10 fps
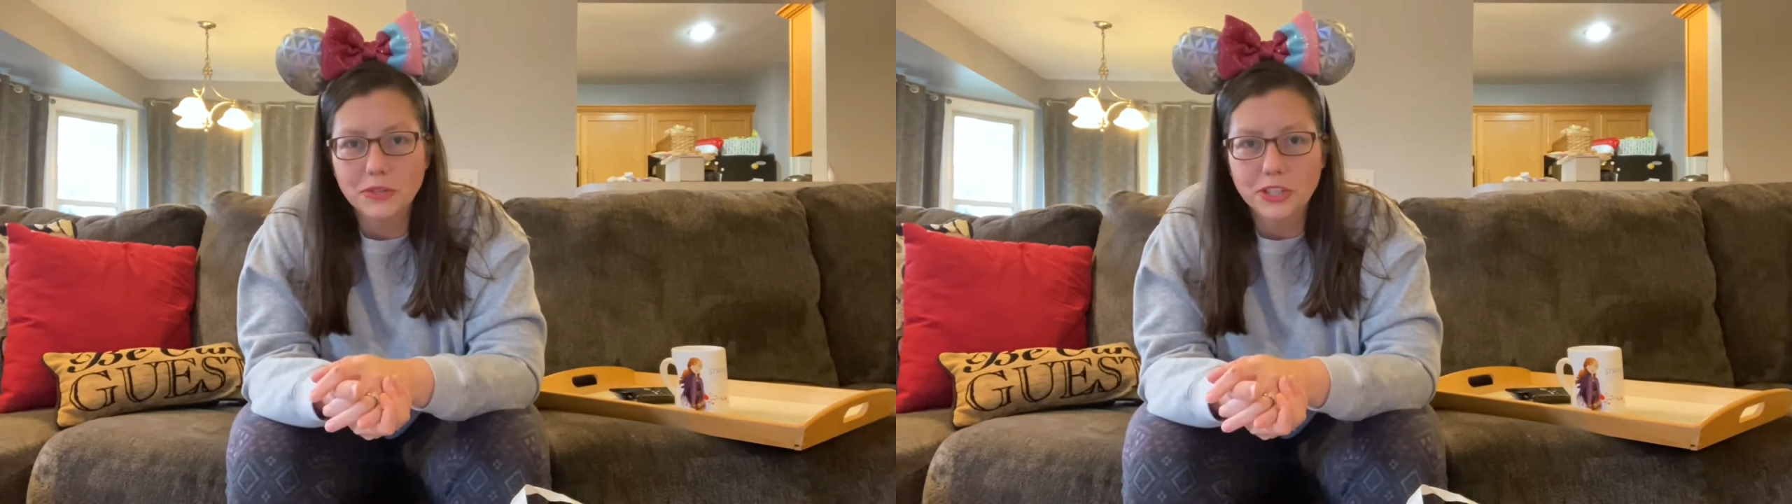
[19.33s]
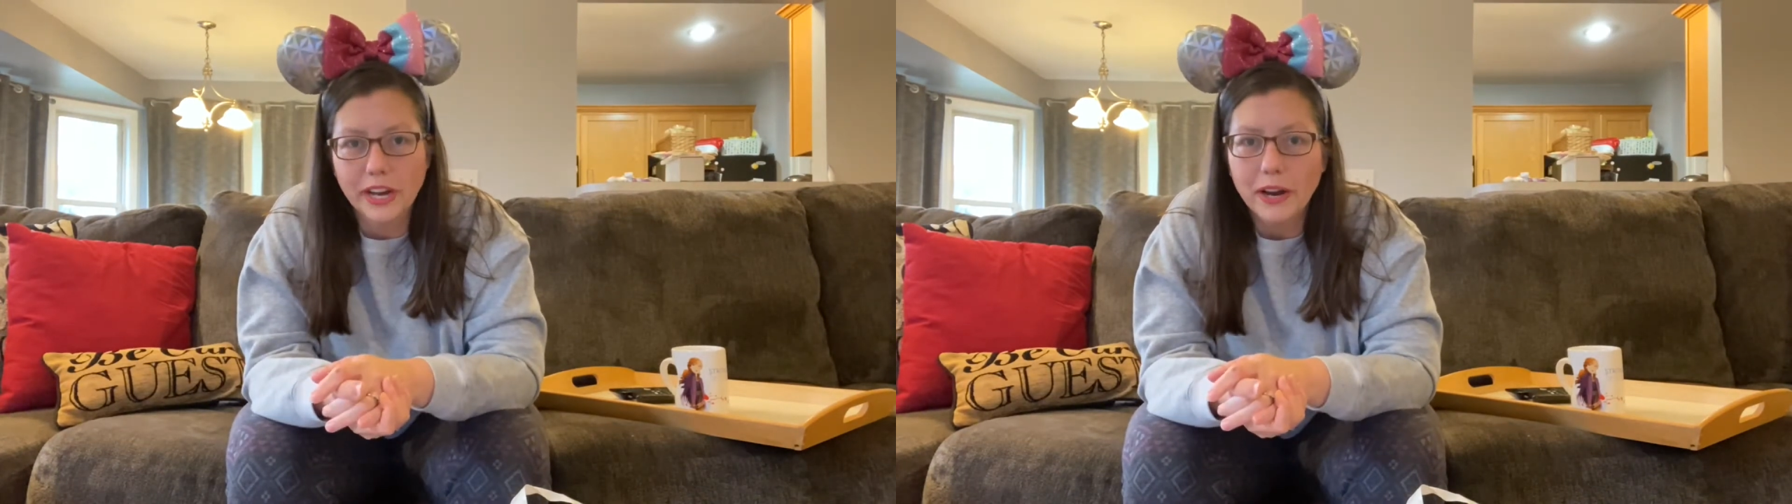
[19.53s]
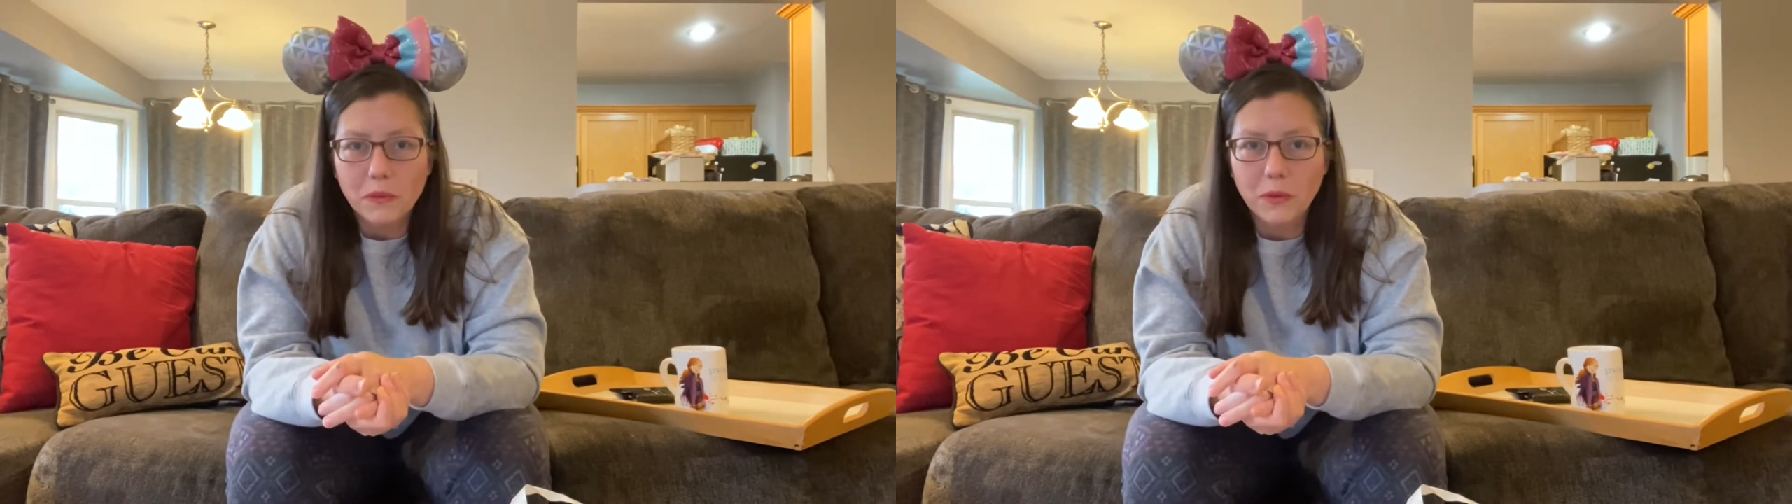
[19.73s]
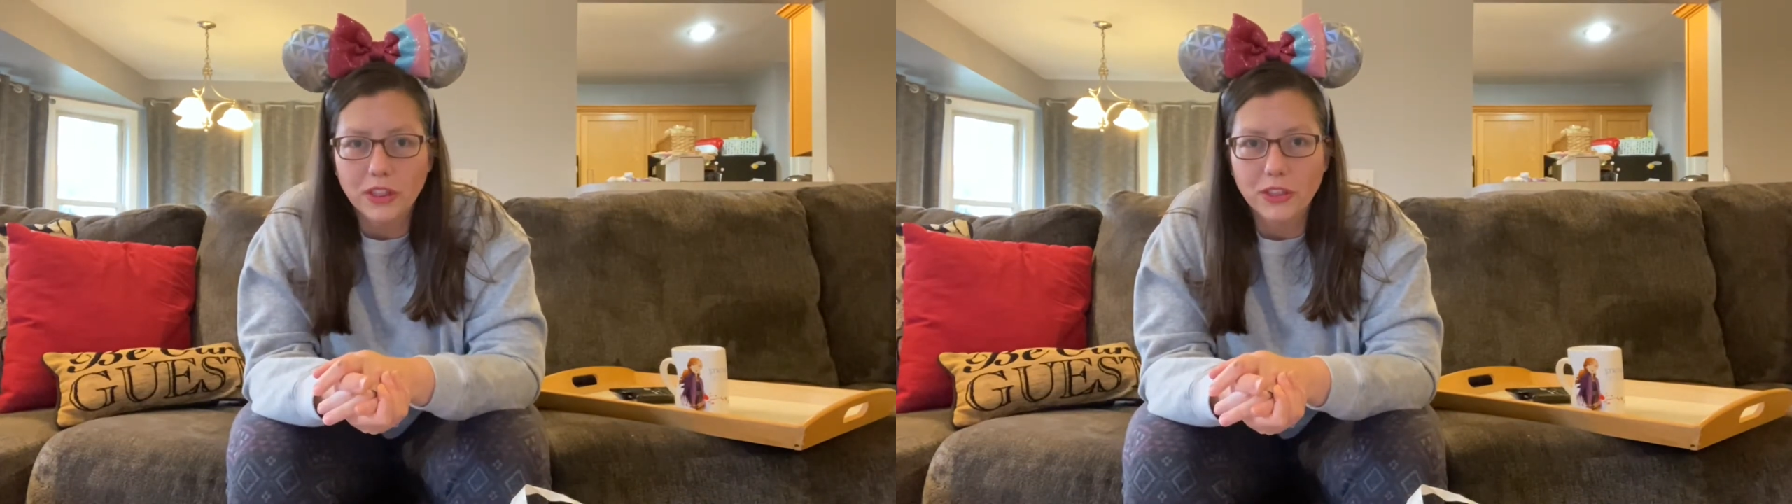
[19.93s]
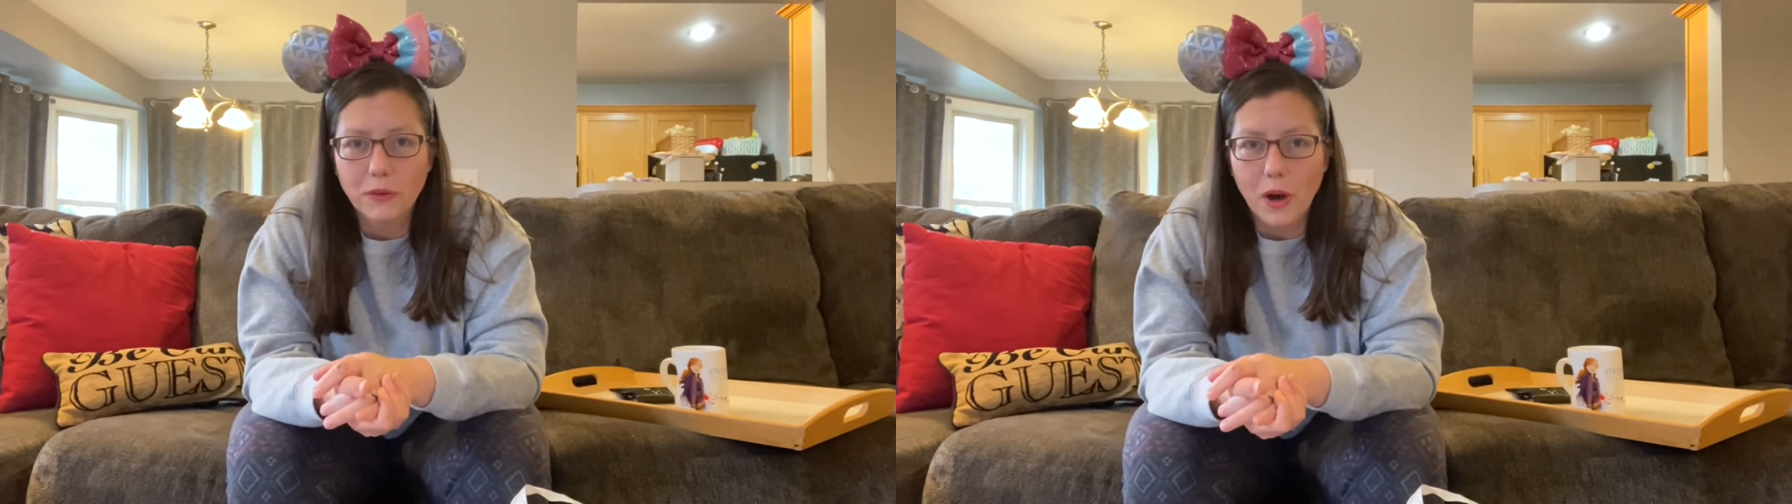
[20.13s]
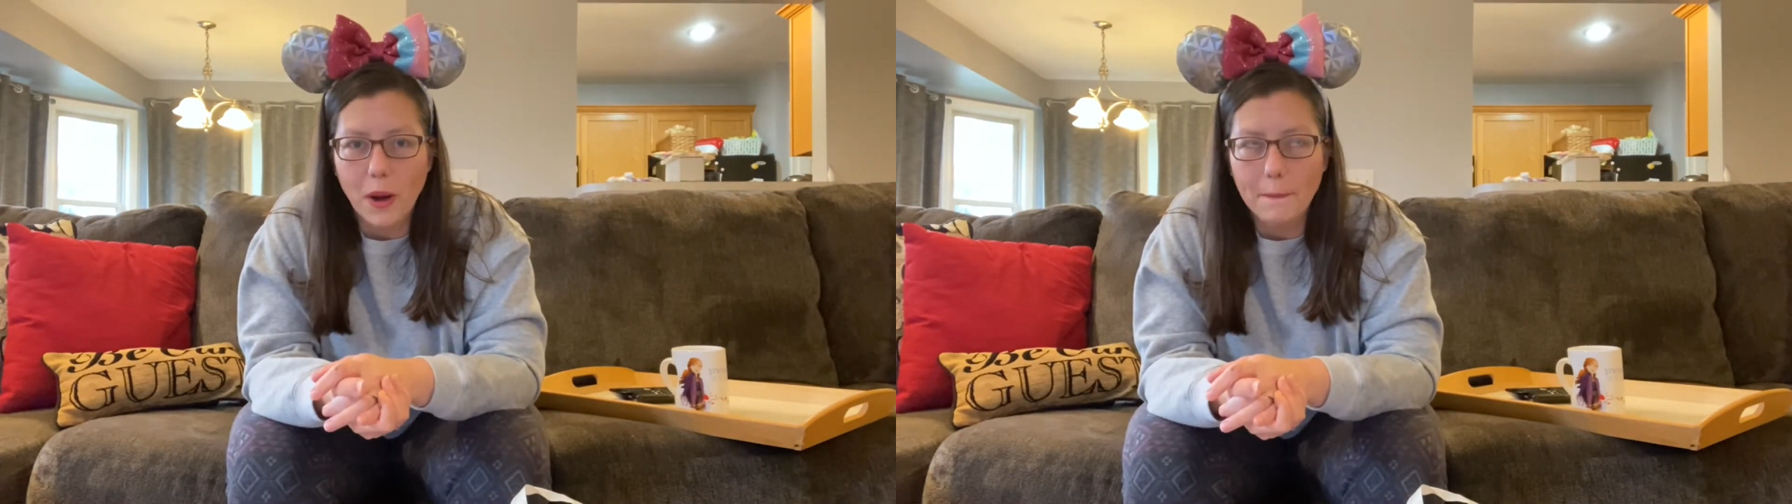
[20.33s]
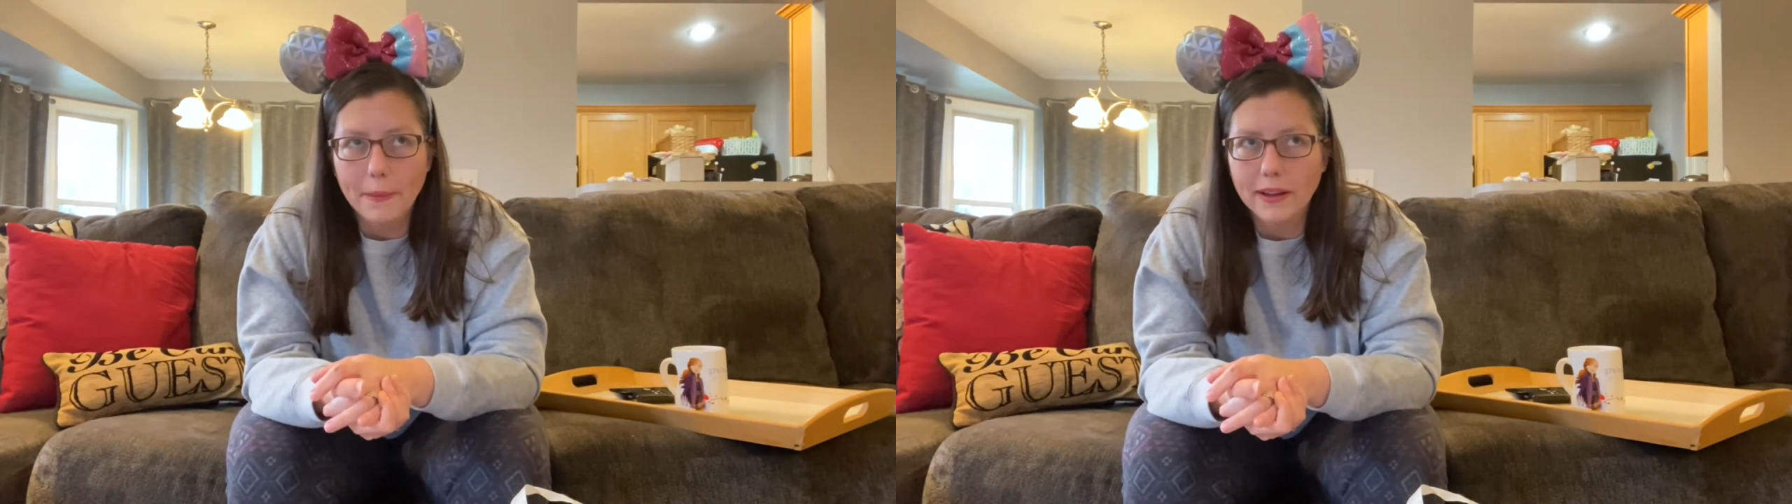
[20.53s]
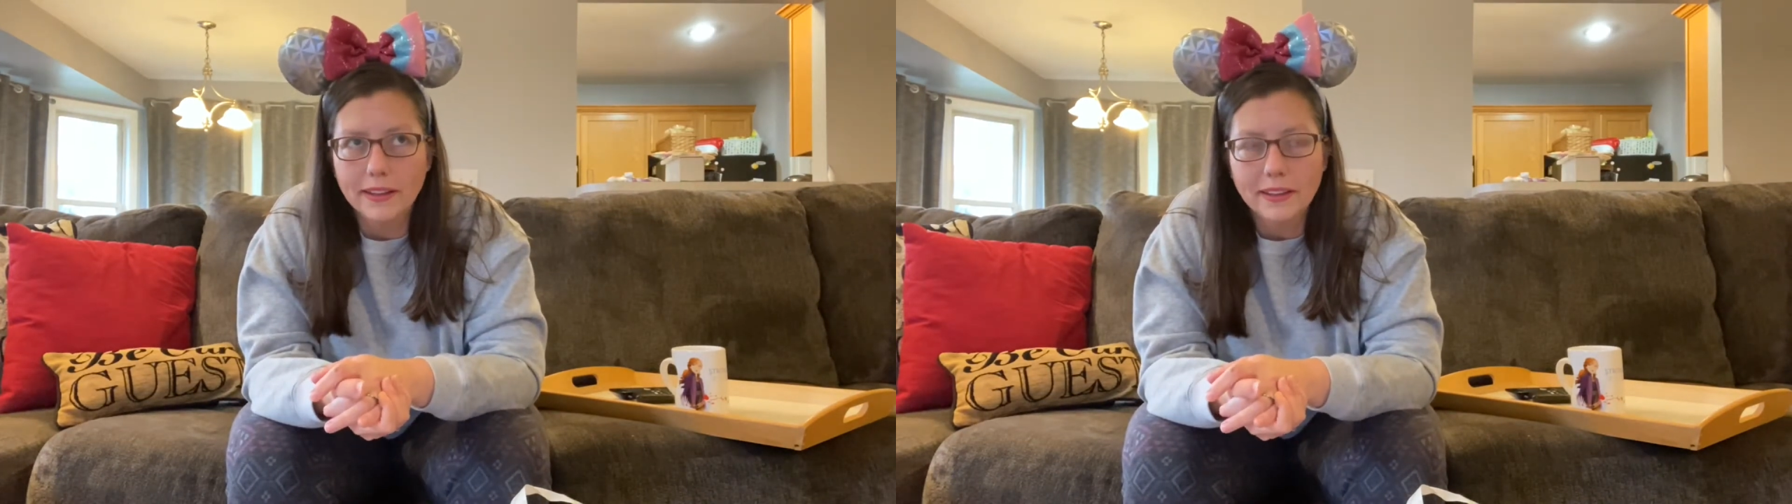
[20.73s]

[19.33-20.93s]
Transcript: share with you all, but